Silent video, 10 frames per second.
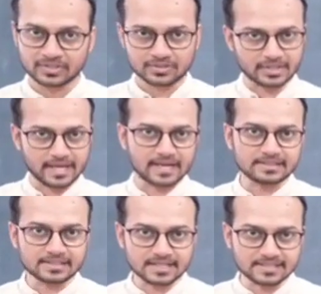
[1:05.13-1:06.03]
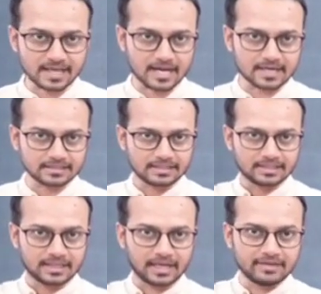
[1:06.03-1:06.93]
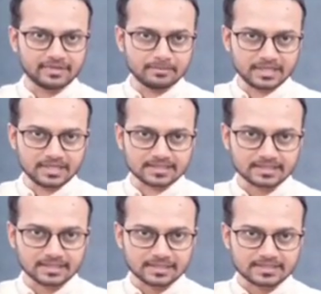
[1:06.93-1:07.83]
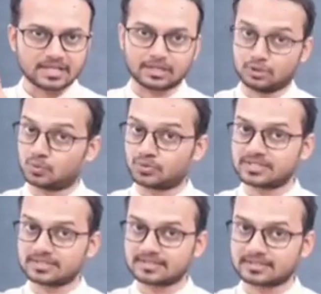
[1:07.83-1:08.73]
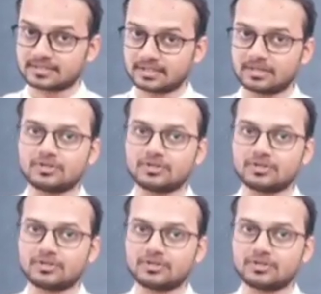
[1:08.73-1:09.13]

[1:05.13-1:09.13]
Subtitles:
So the characteristics are living beings take nutritions,